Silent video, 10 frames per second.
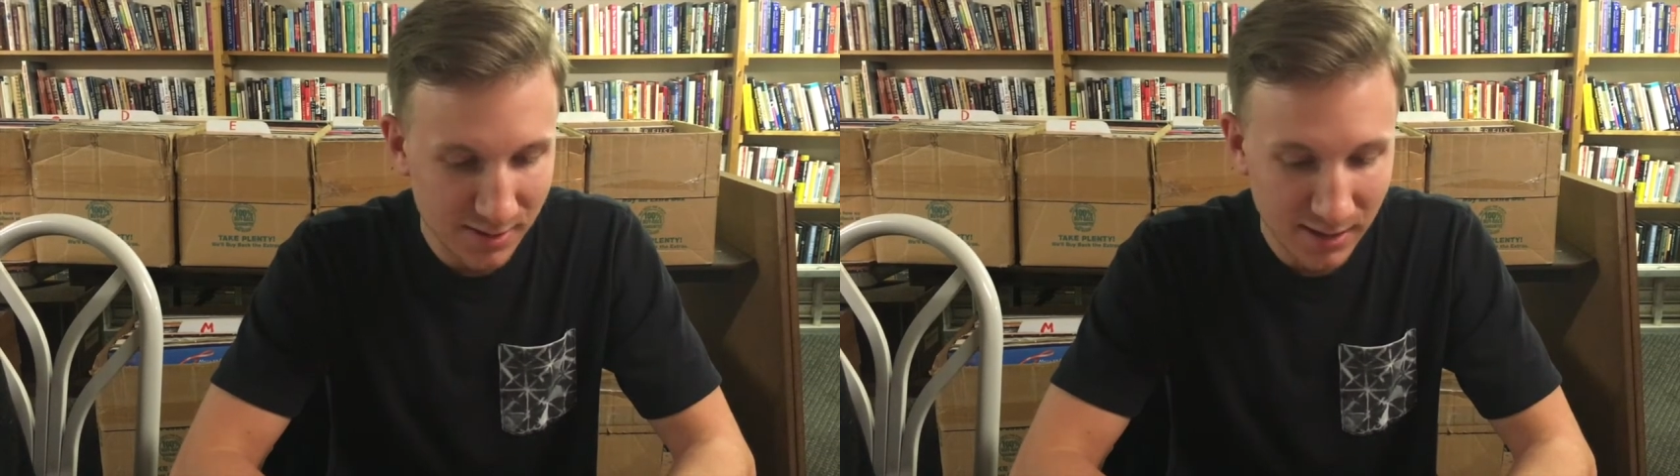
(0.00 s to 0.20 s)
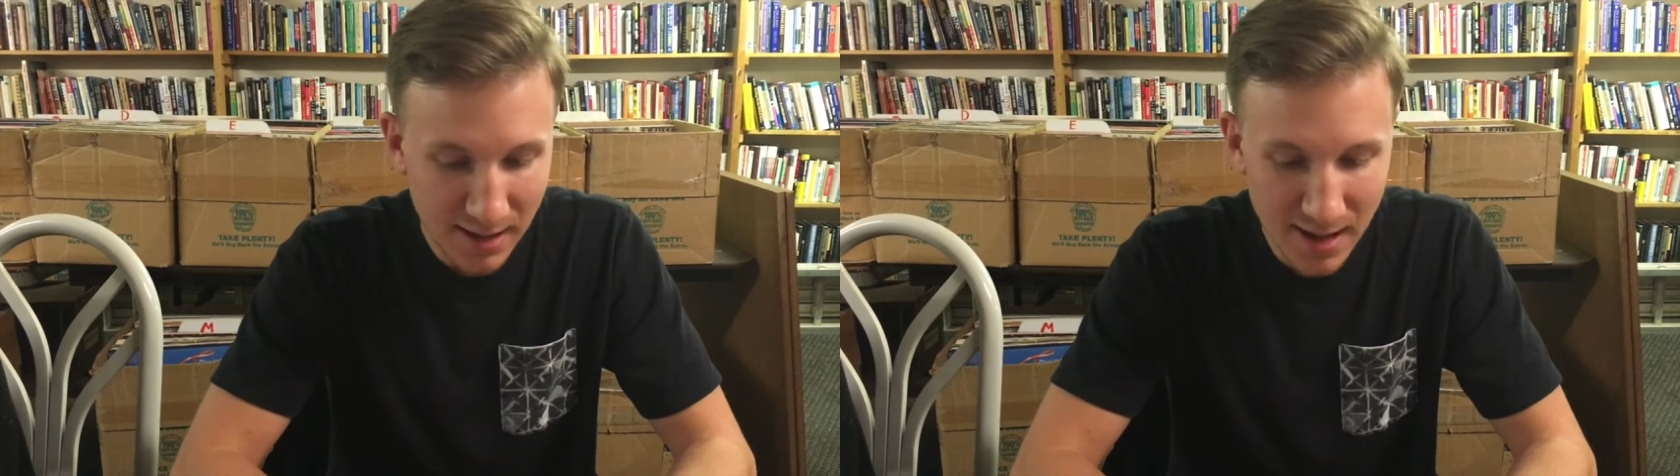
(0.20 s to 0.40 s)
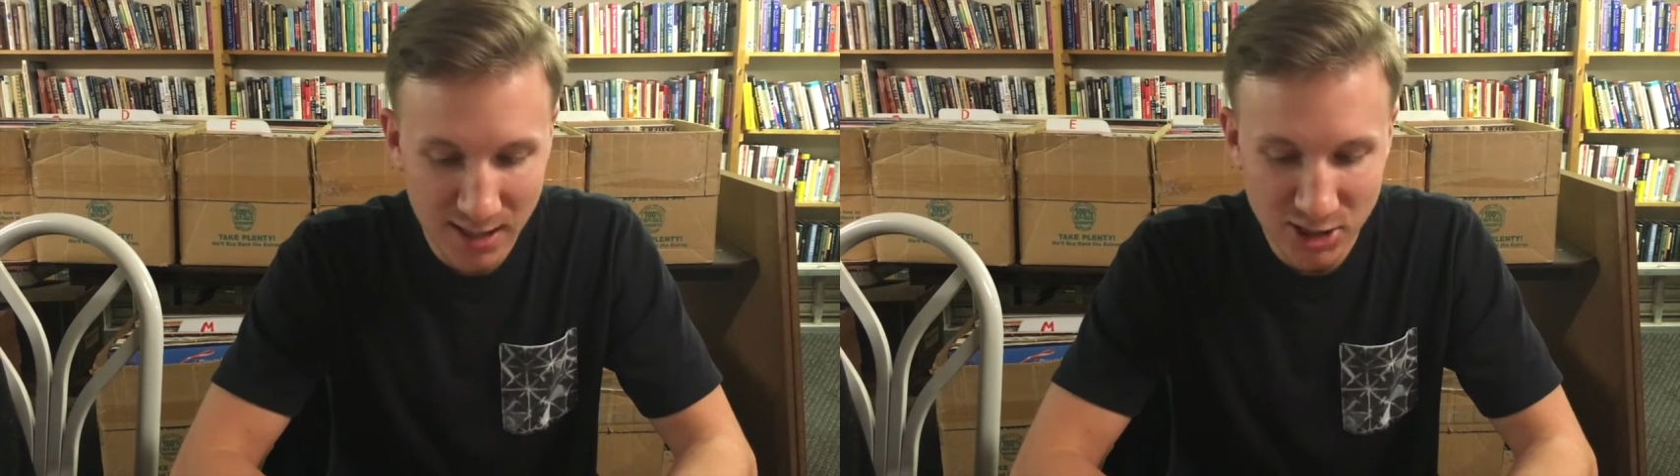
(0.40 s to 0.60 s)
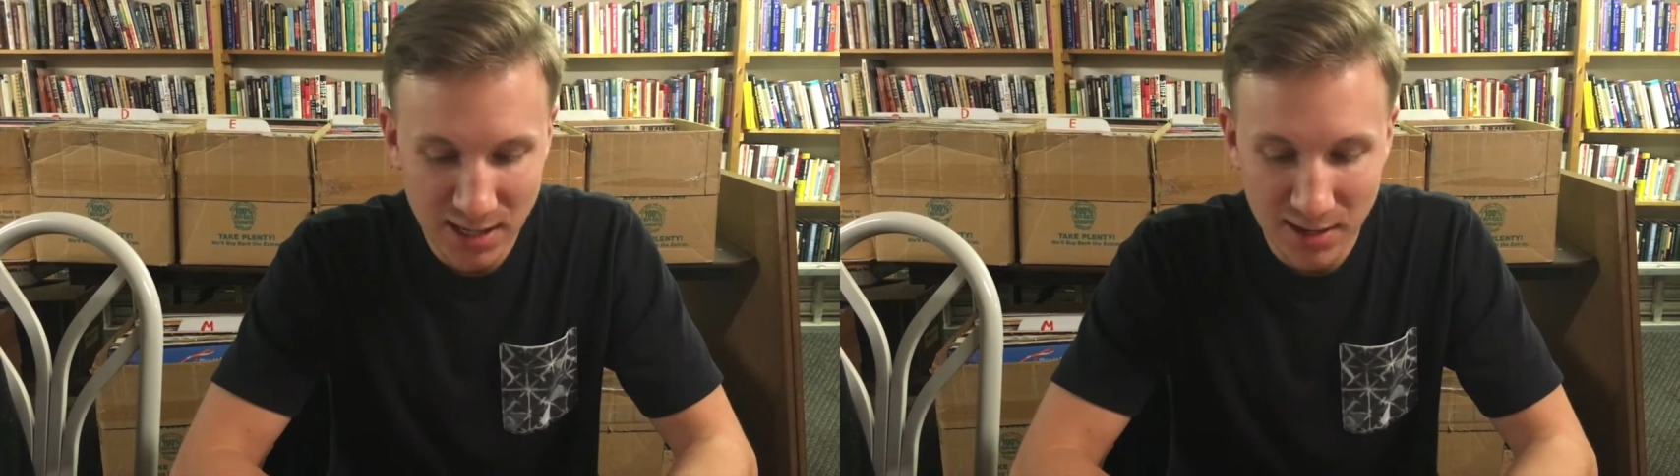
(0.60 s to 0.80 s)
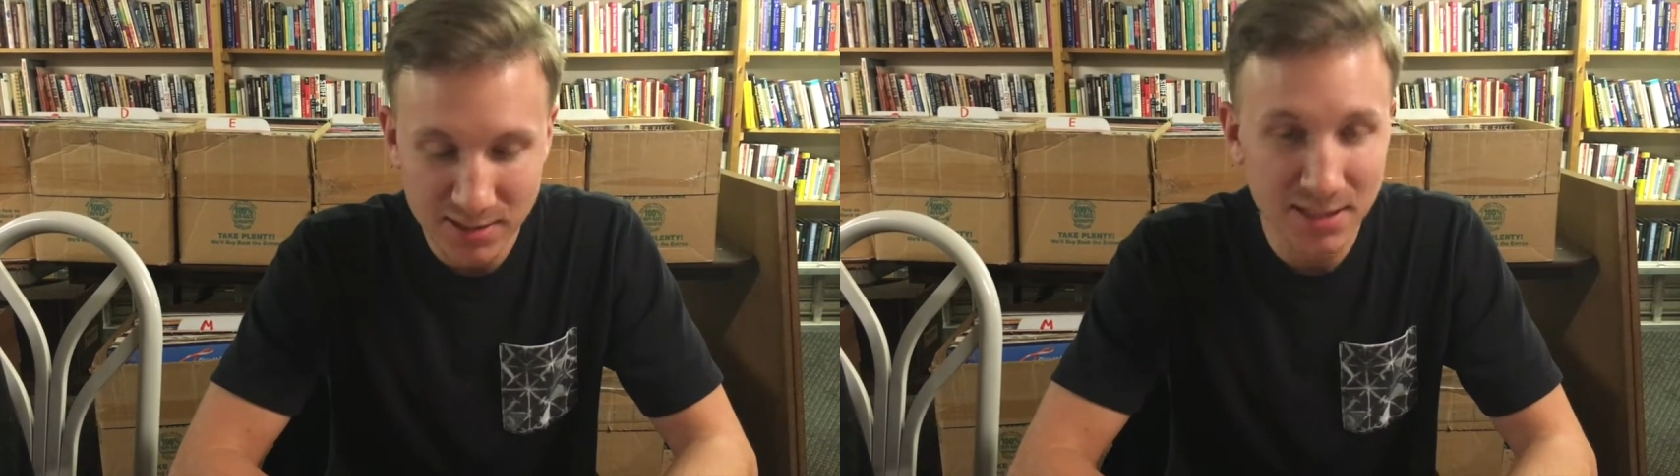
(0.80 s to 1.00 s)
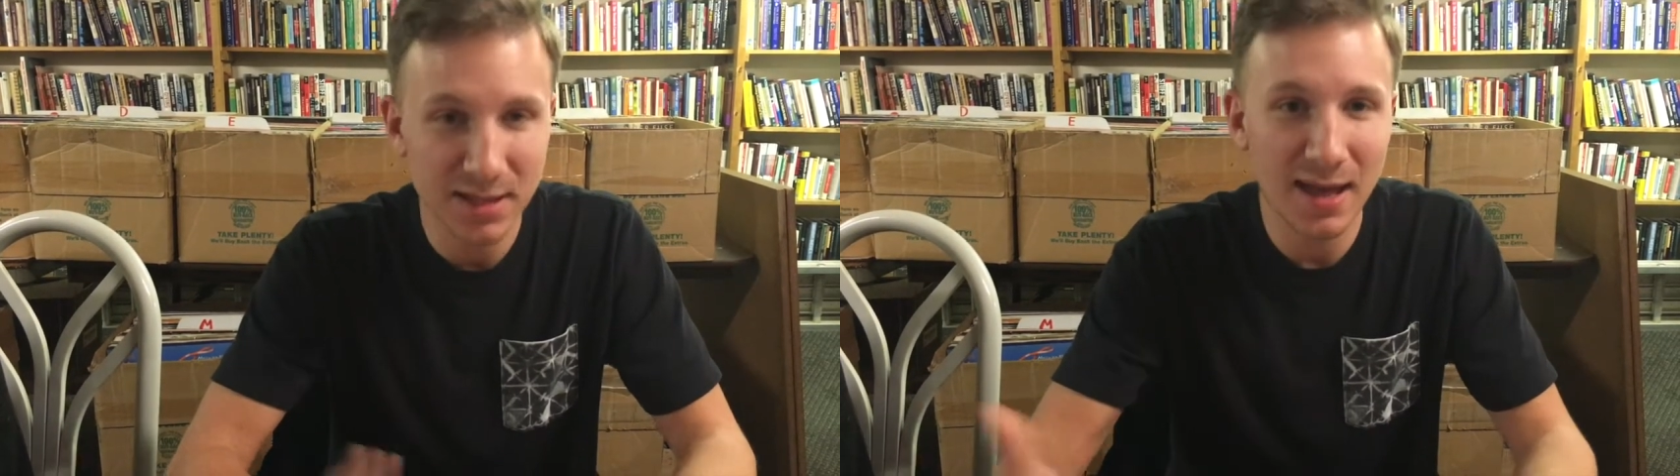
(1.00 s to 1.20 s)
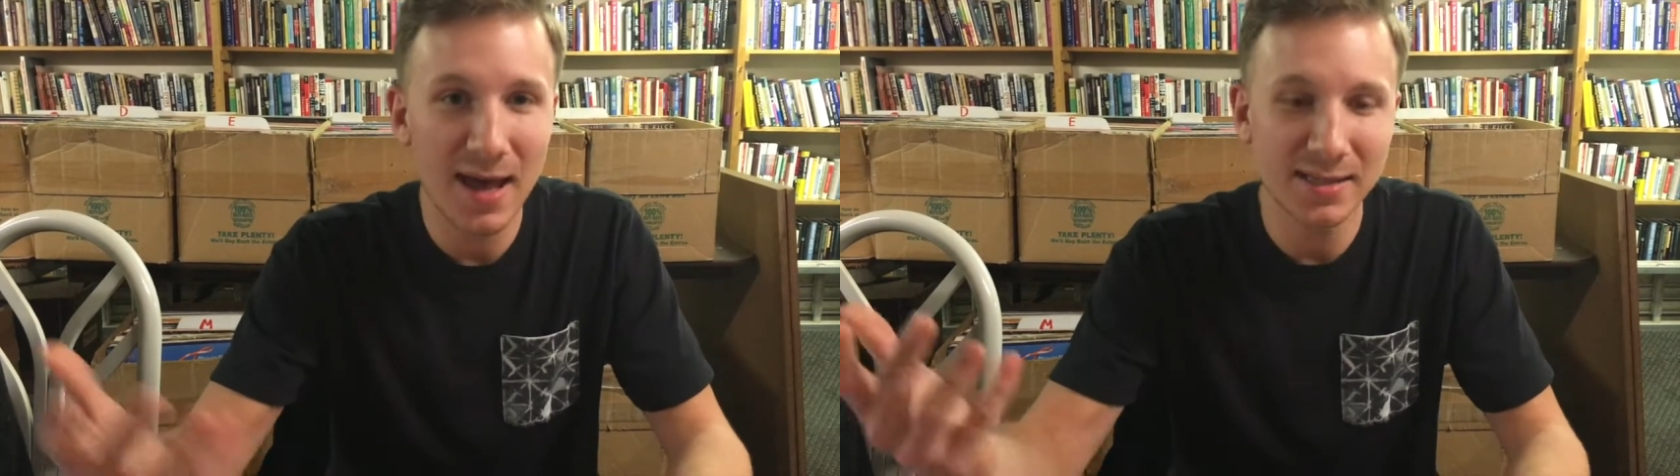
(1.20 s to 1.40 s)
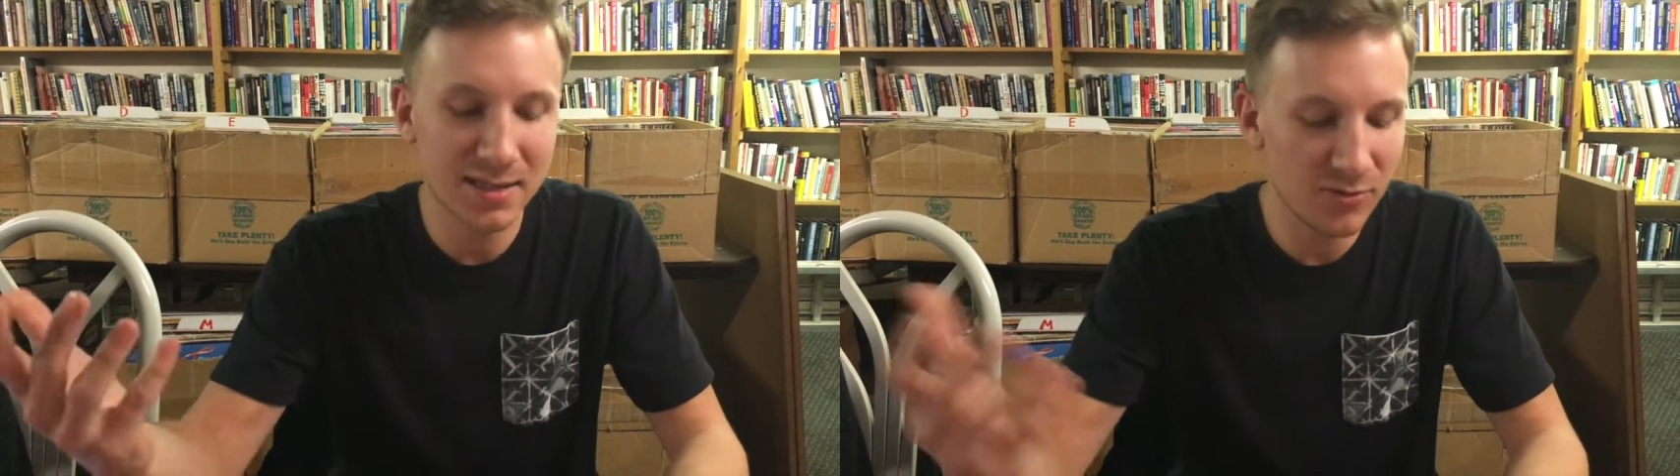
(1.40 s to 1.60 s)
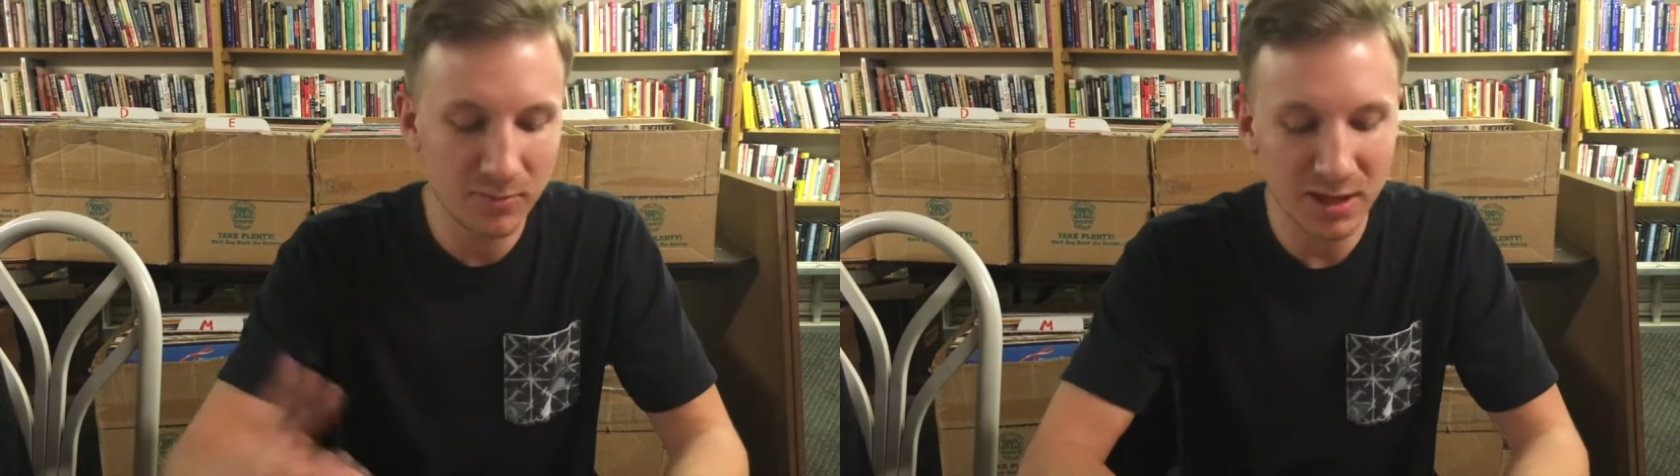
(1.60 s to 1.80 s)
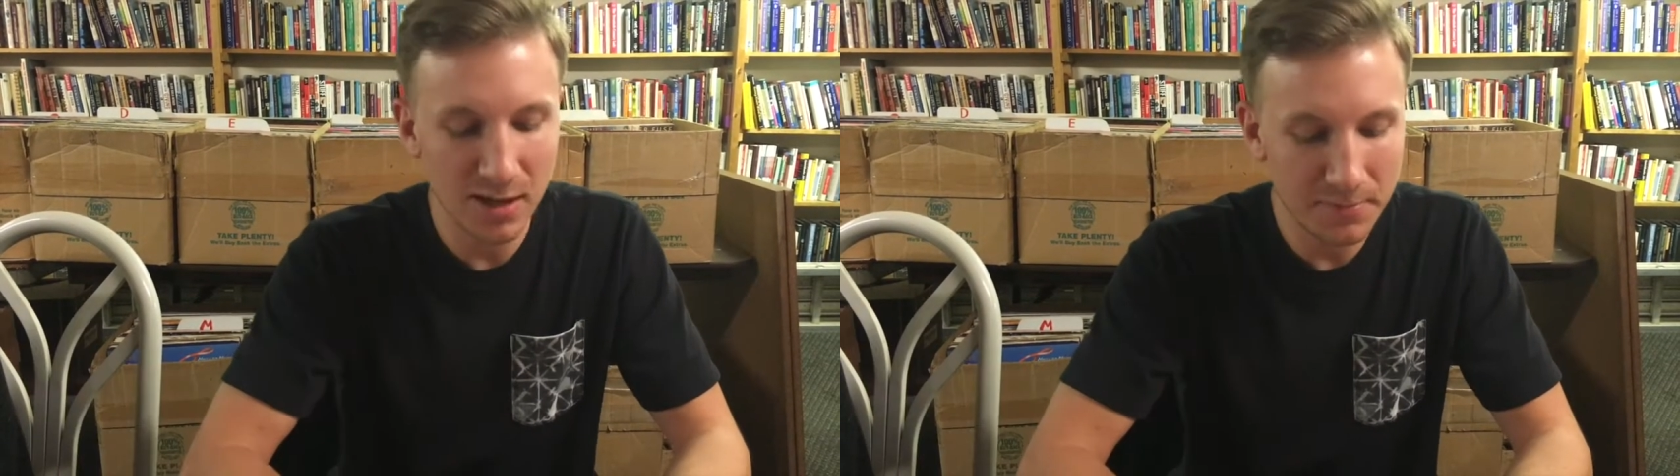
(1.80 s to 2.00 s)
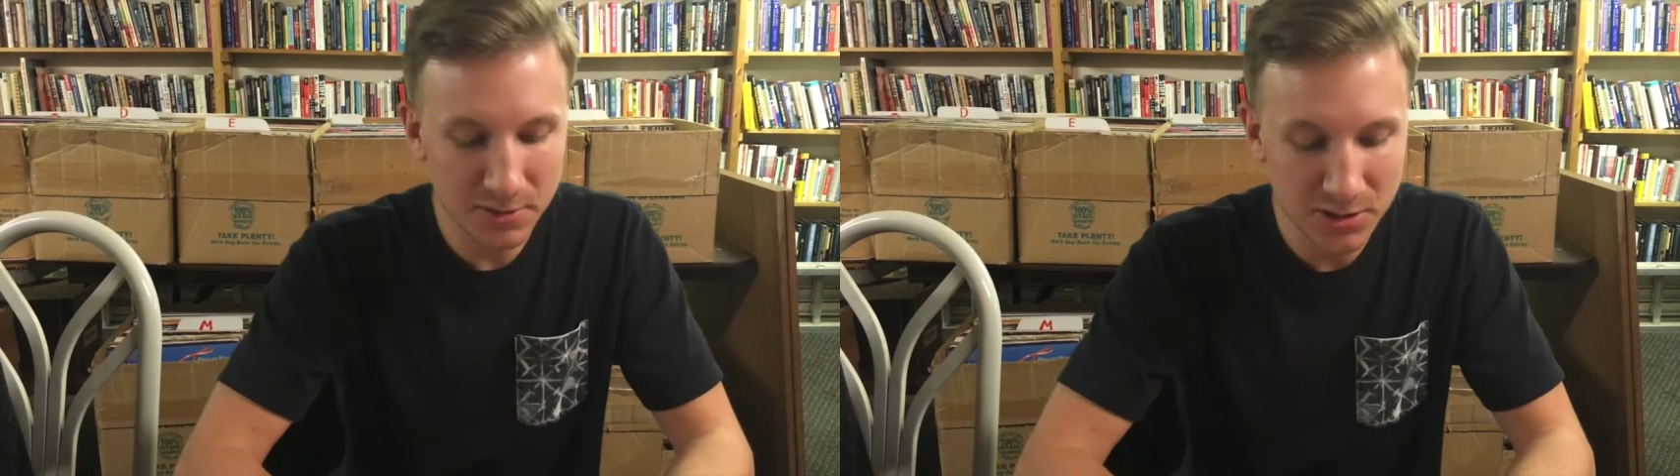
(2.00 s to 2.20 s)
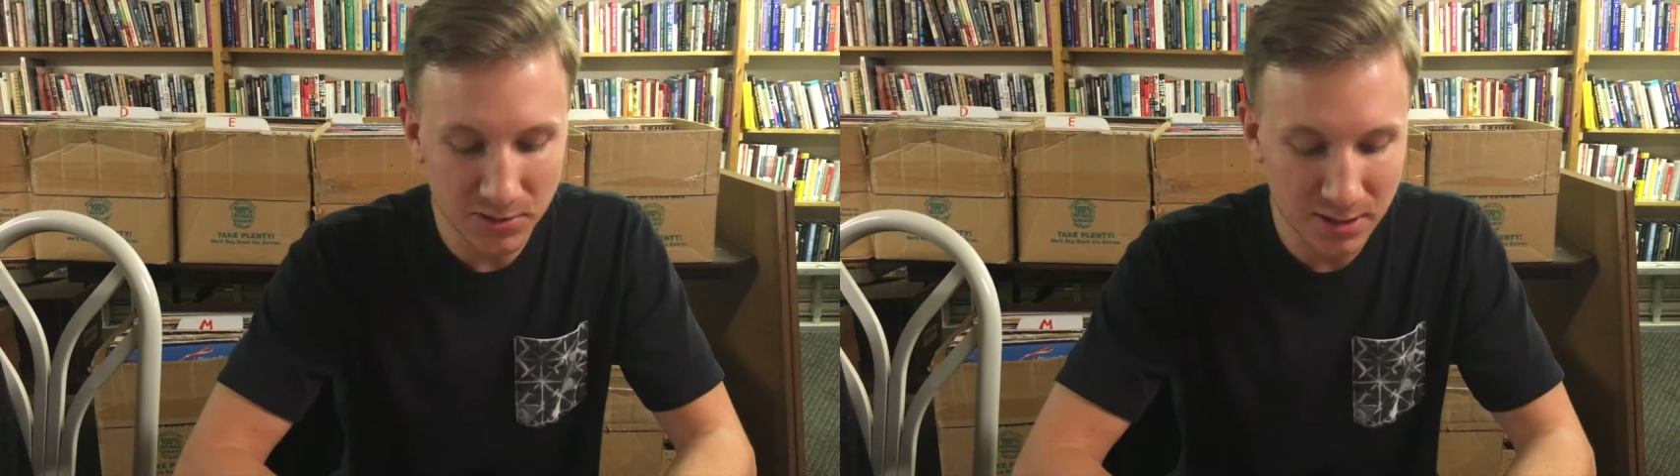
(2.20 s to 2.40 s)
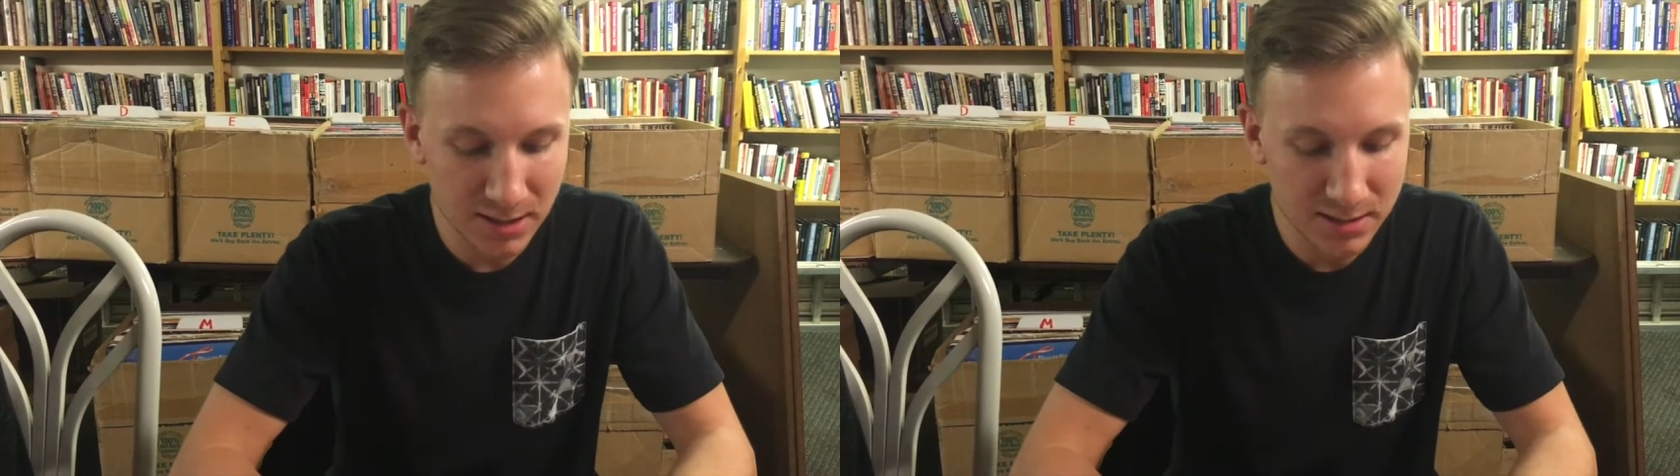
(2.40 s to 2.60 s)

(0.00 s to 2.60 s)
Yeah, shout out to the guys giving me the opportunity